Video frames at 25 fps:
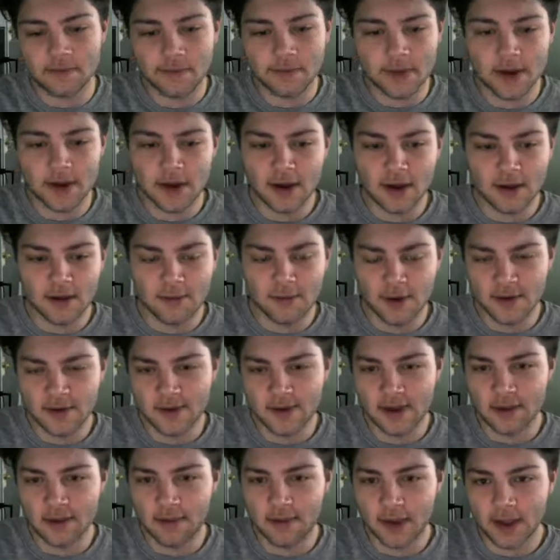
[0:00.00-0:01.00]
you know, I want to
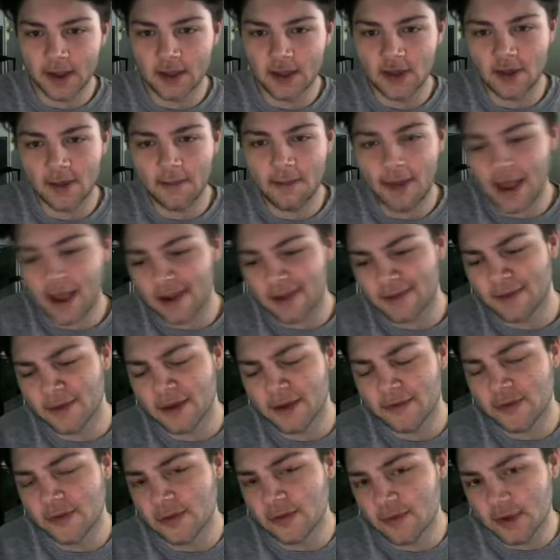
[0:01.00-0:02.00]
see a pitch, get back in my
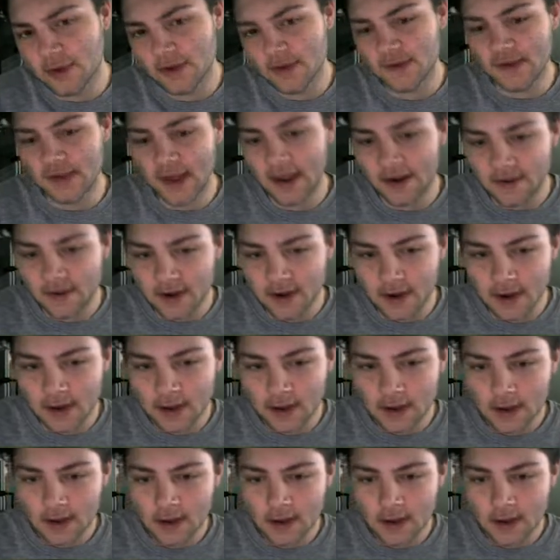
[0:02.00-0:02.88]
rhythm, etc.